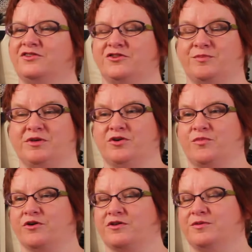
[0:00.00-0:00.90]
Shipping your
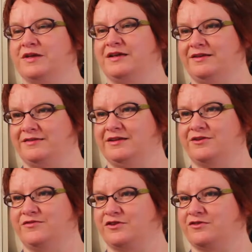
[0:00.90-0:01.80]
work can be easy
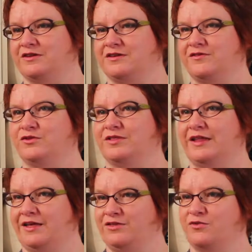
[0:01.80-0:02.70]
and efficient if you
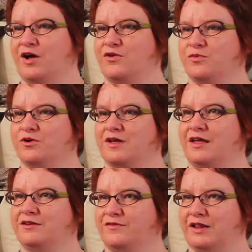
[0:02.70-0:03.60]
lay the groundwork
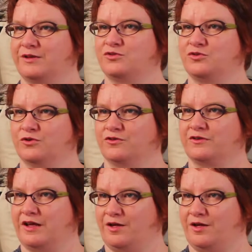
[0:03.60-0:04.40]
and develop tools to